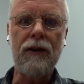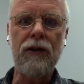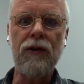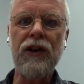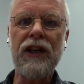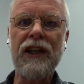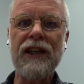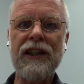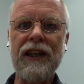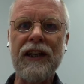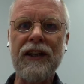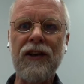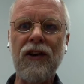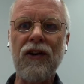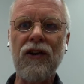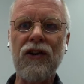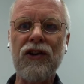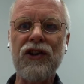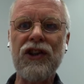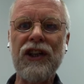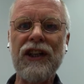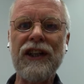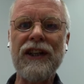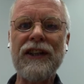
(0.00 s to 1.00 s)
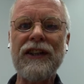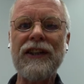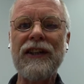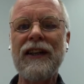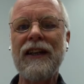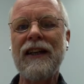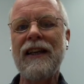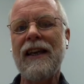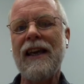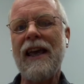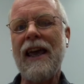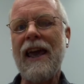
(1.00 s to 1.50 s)
learning
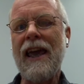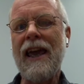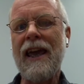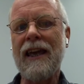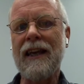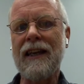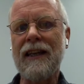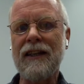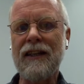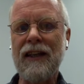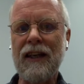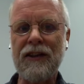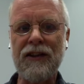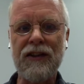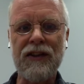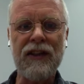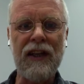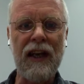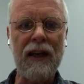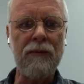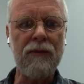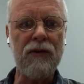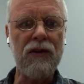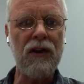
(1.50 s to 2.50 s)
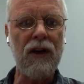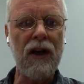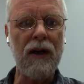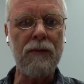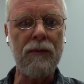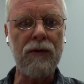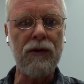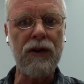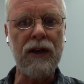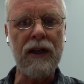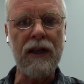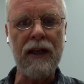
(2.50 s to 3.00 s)
technologies, and at the same
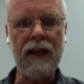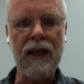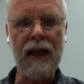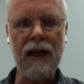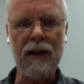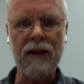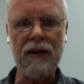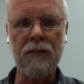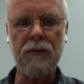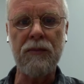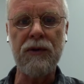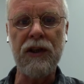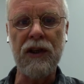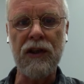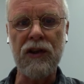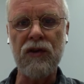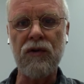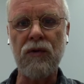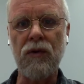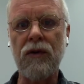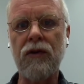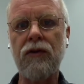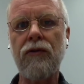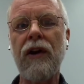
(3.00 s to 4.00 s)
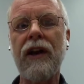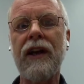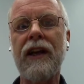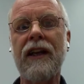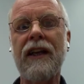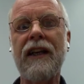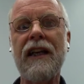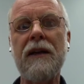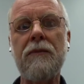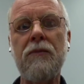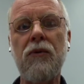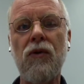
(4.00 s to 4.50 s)
time looking at the potential of
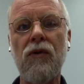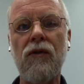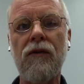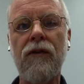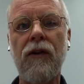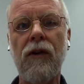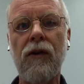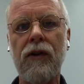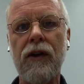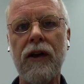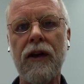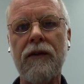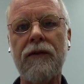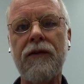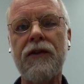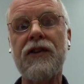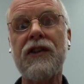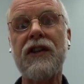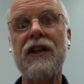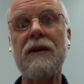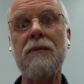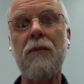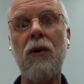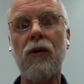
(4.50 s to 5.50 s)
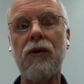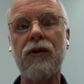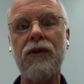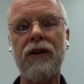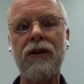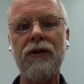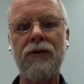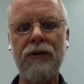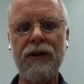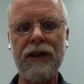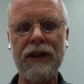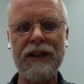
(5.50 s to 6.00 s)
creating an e-portfolio for
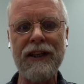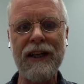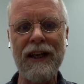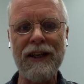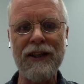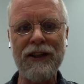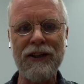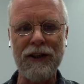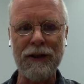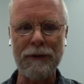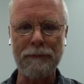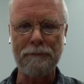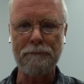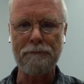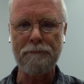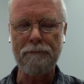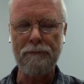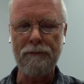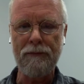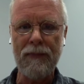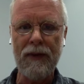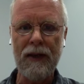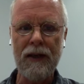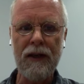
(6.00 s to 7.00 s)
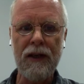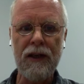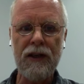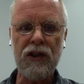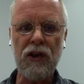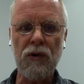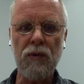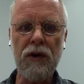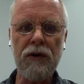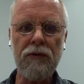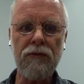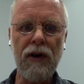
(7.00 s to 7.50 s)
CMOT accreditation.
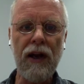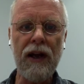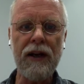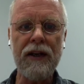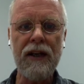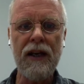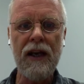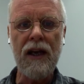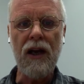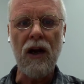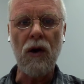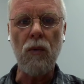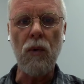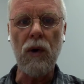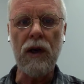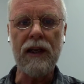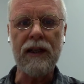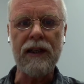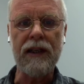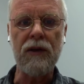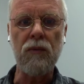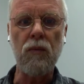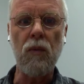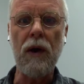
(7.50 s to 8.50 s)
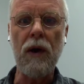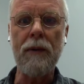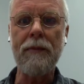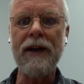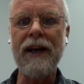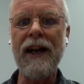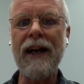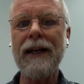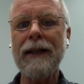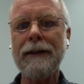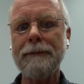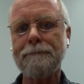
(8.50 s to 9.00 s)
So we run a weekly
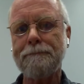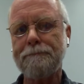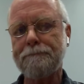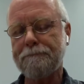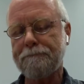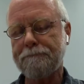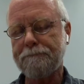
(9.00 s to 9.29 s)
webinar.